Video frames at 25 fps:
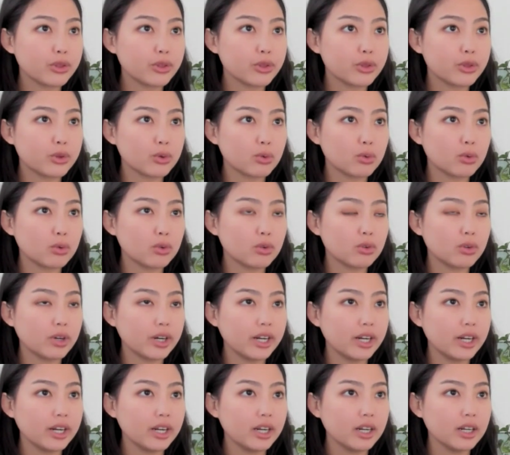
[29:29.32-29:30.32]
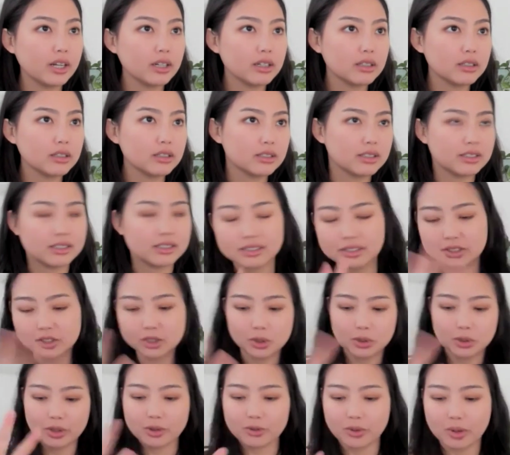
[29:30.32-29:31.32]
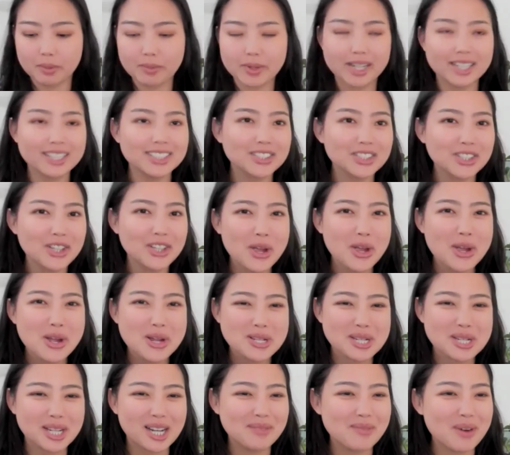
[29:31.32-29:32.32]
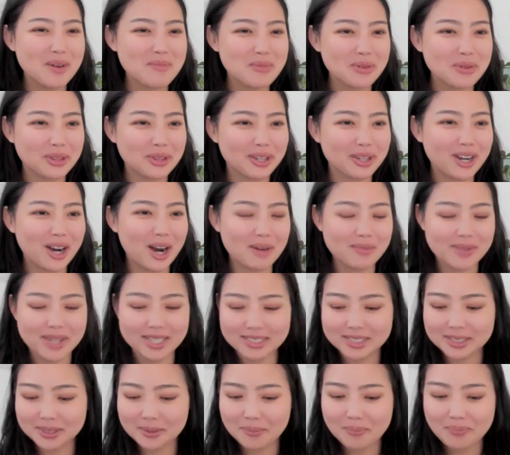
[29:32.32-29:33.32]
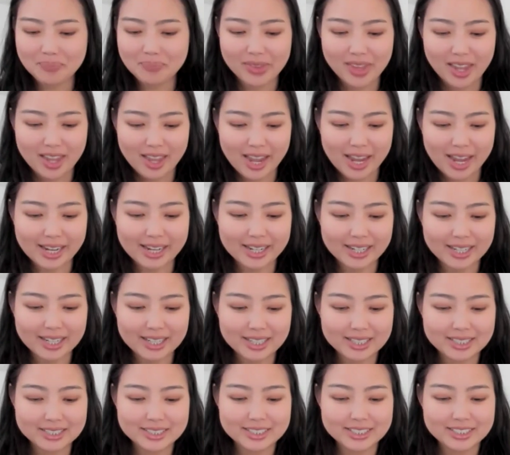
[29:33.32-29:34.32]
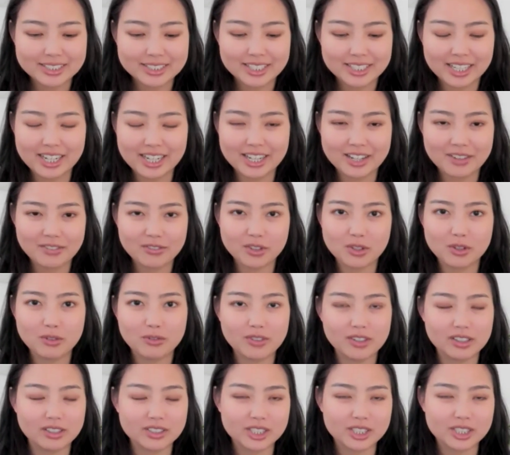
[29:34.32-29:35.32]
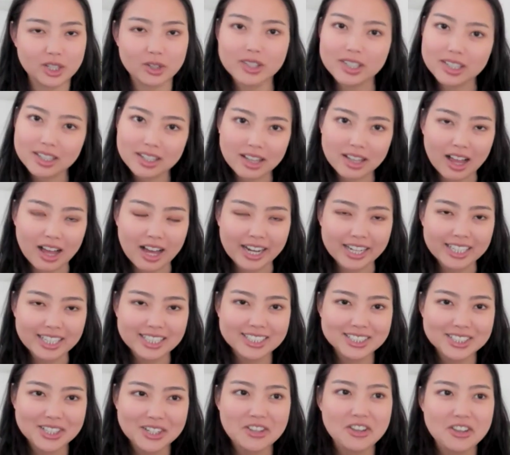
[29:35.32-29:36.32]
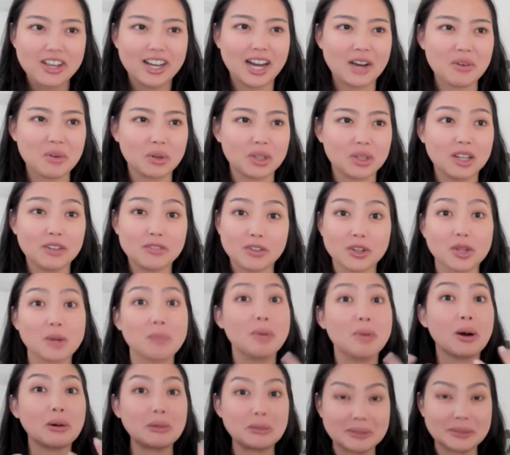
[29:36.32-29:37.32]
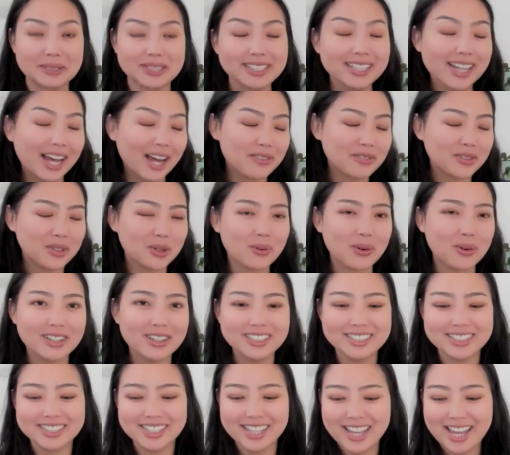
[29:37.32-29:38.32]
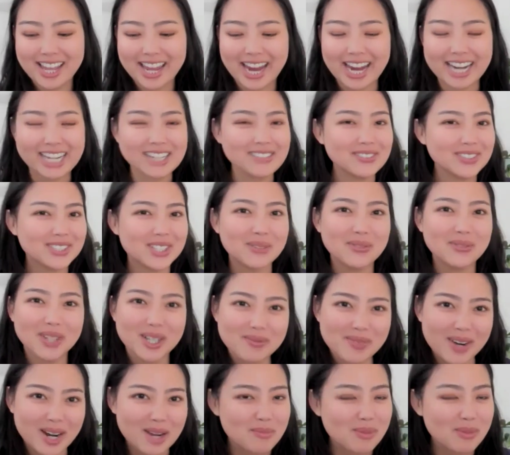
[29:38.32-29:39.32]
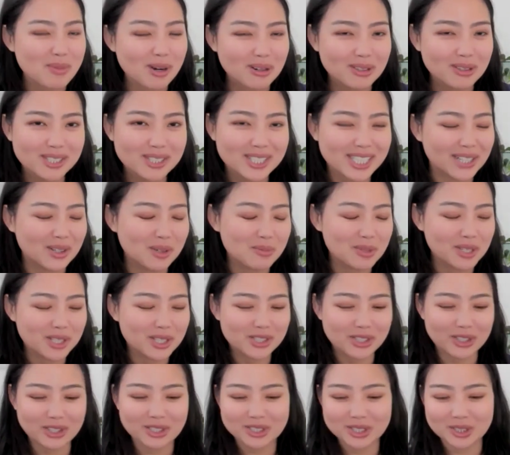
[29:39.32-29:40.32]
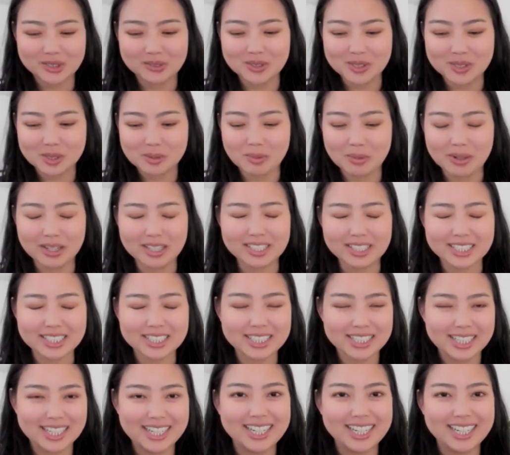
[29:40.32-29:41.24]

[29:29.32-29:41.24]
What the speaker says: 2 to 3 minutes to come up with a comment. And if you feel so inclined, I would love for you to post it afterwards. And if it's on one of my posts, I will be sure to respond.